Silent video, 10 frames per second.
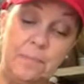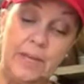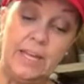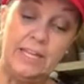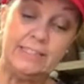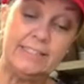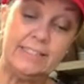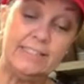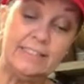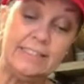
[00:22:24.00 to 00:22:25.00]
But
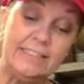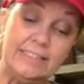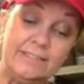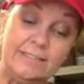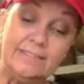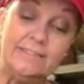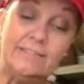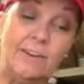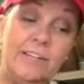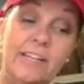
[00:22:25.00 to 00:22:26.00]

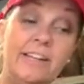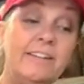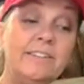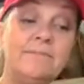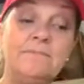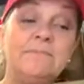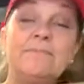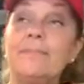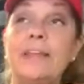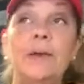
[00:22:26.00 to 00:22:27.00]
on here,
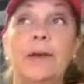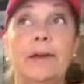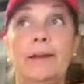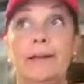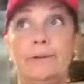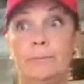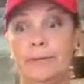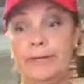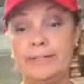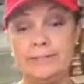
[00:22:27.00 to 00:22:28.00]

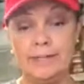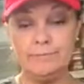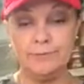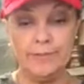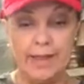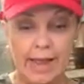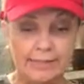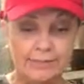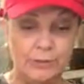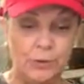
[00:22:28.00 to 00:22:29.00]
nobody got time for
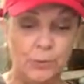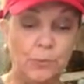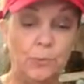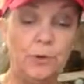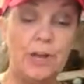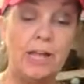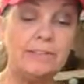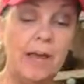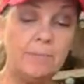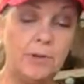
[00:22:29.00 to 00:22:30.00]
that, so we're
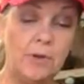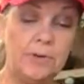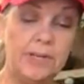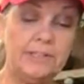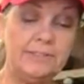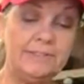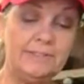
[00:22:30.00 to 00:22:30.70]
not top coating.